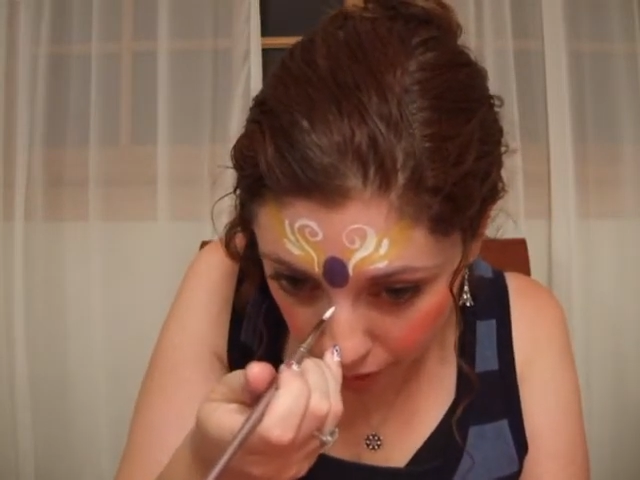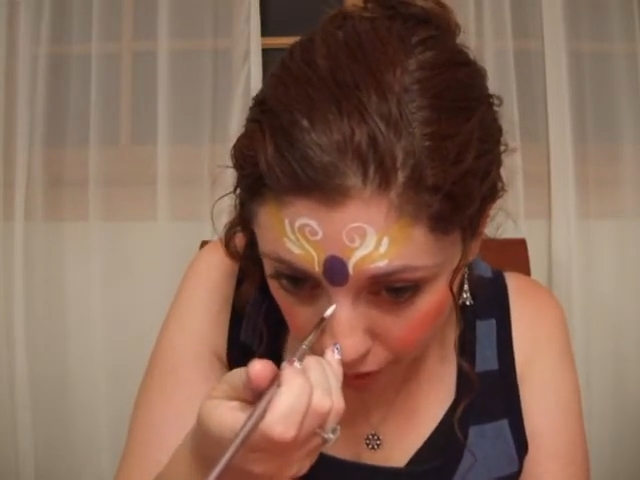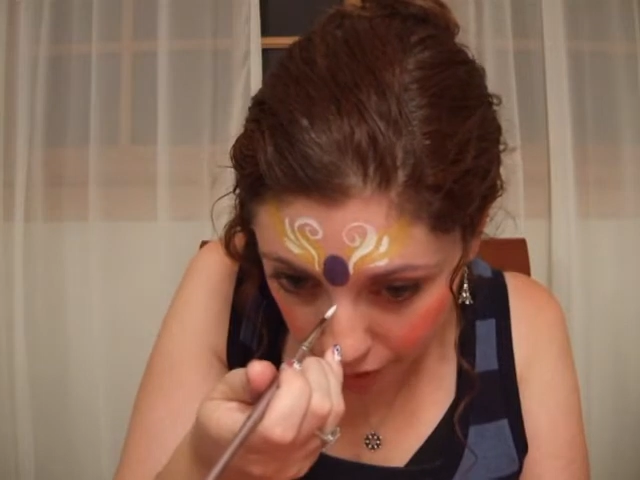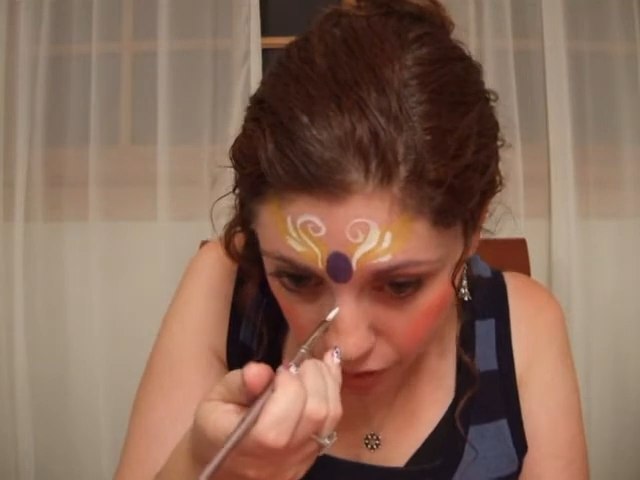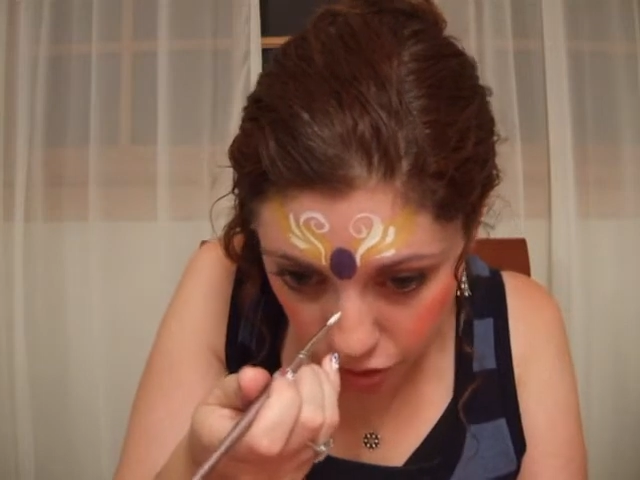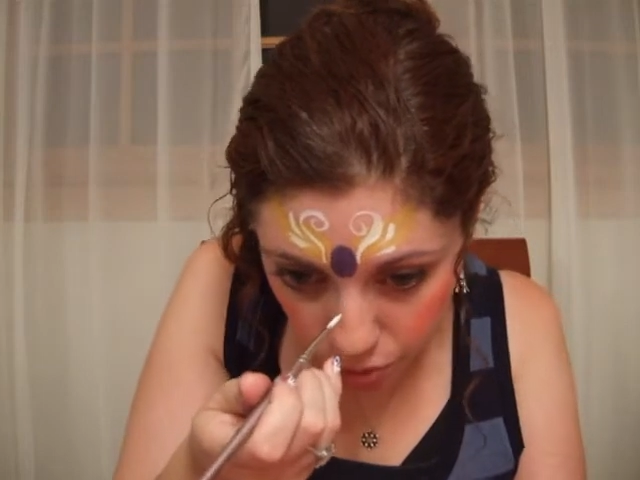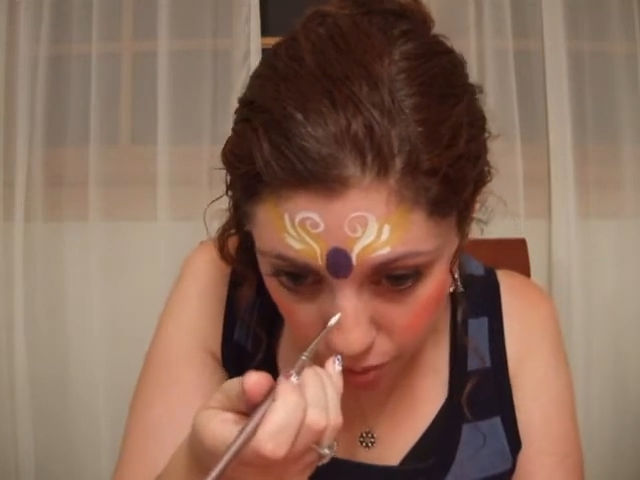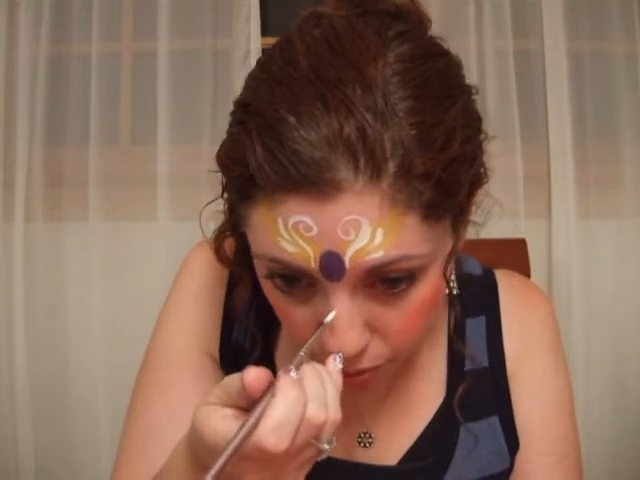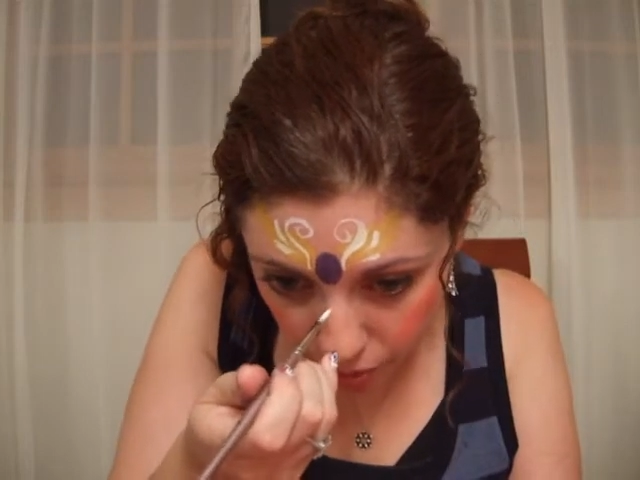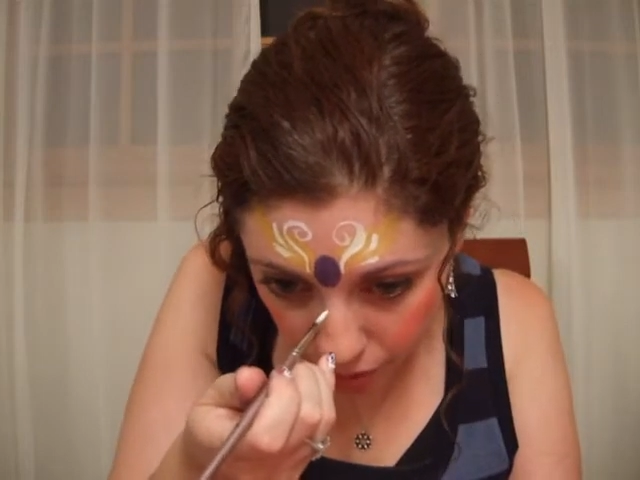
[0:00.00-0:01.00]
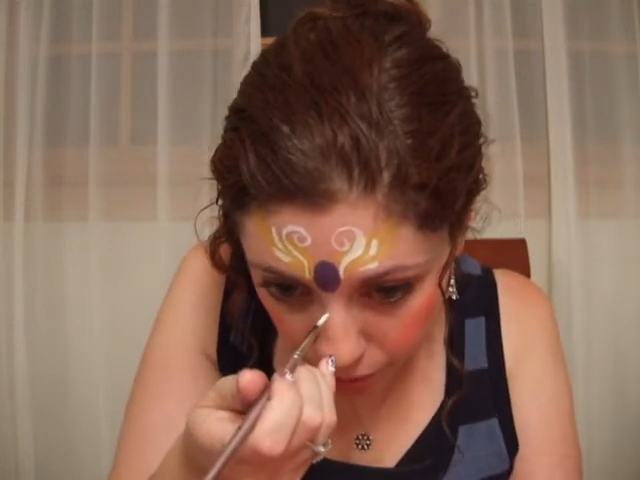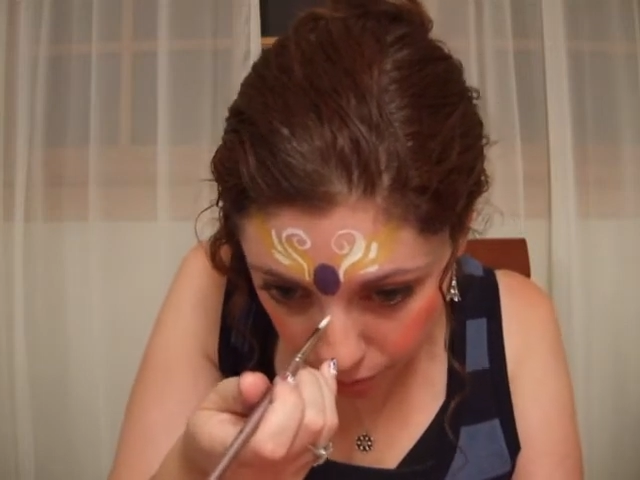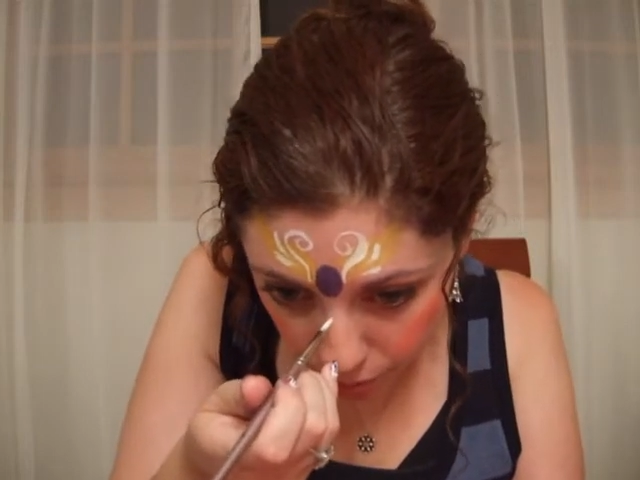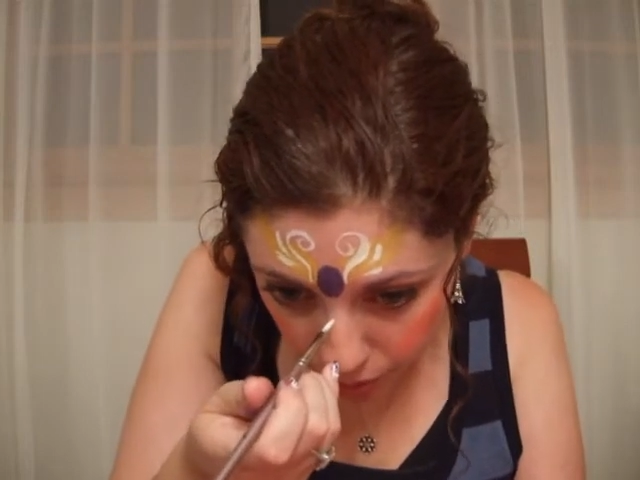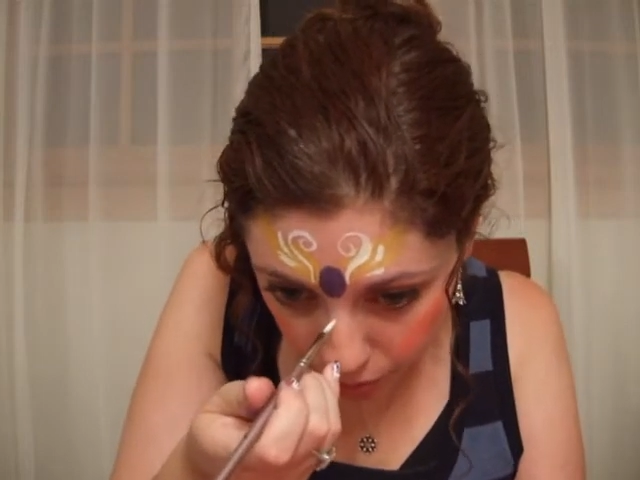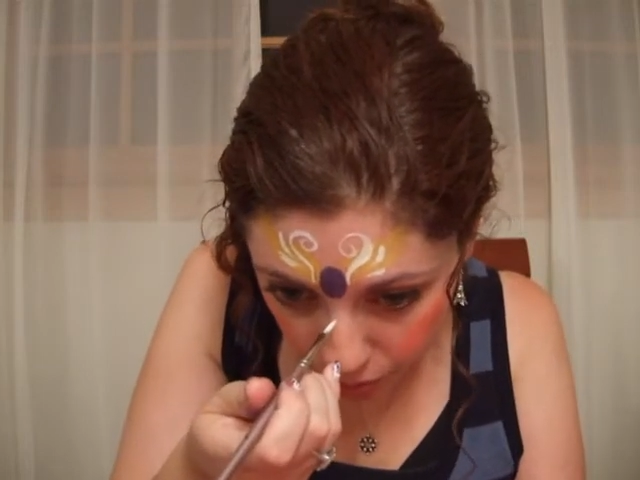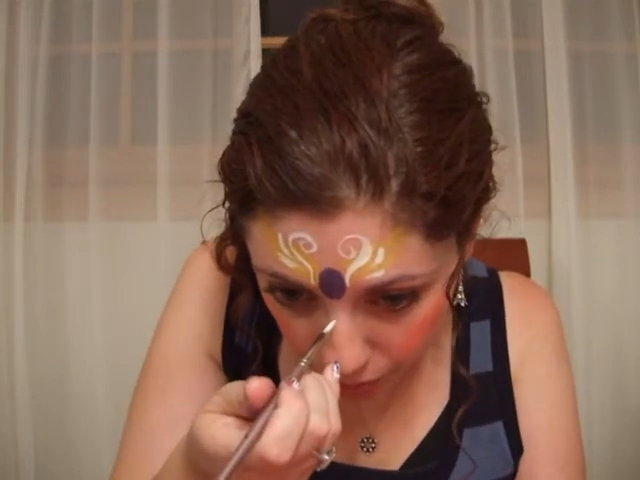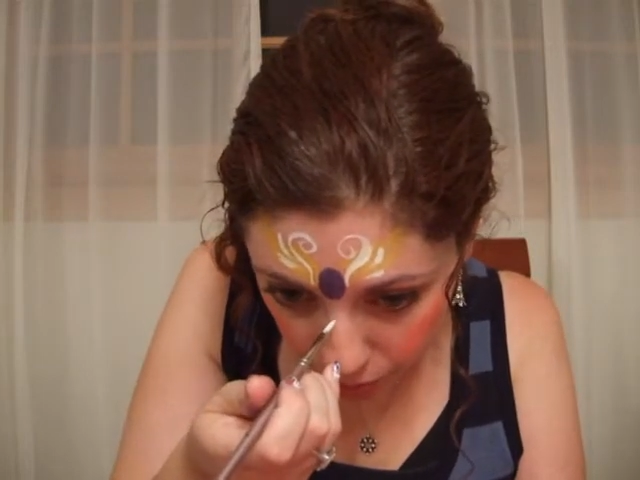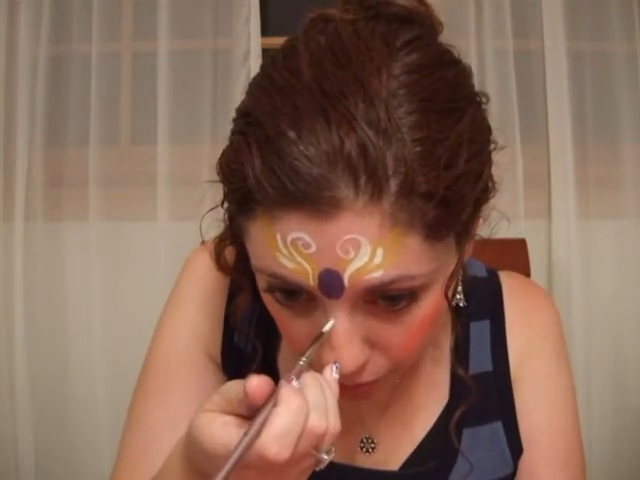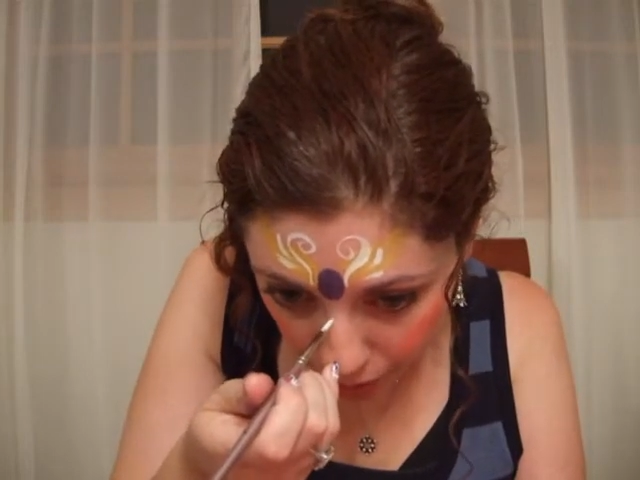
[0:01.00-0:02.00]
I usually do either a set of three or a set
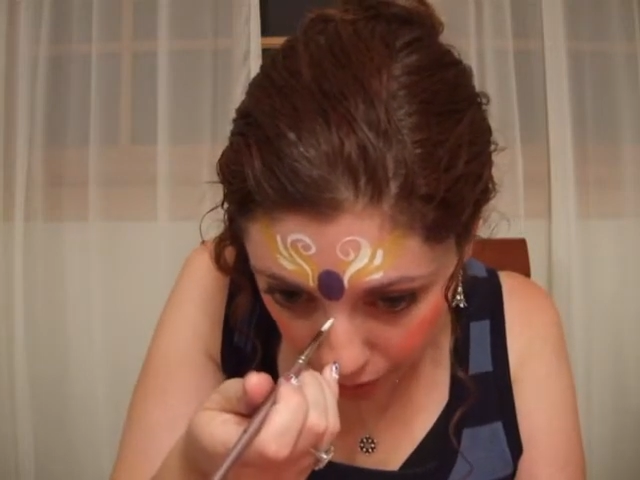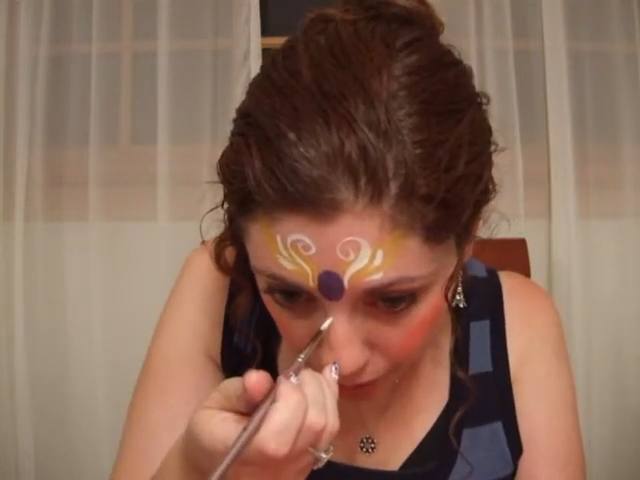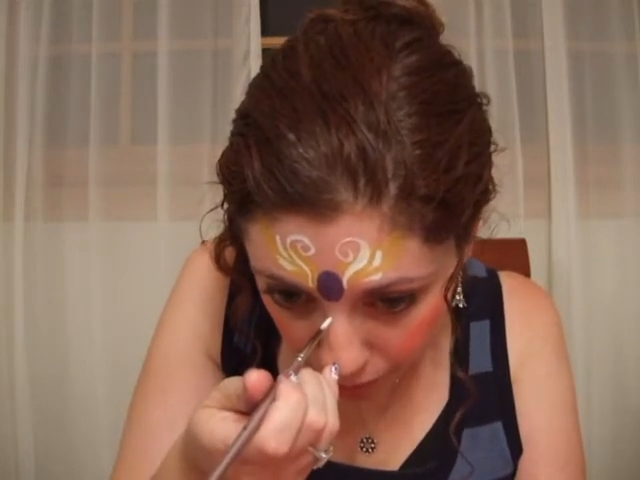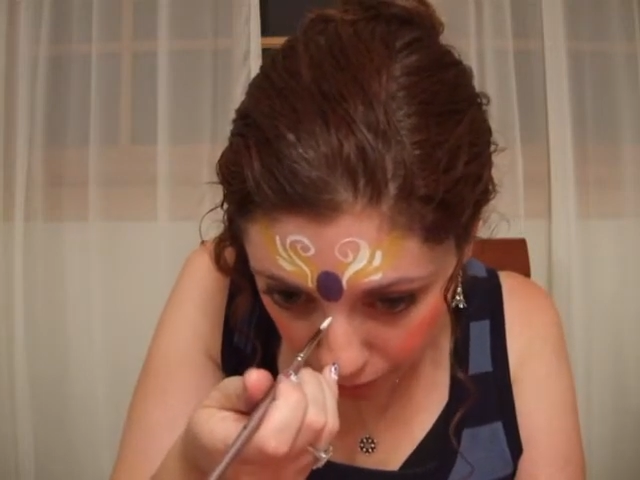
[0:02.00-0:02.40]
of five.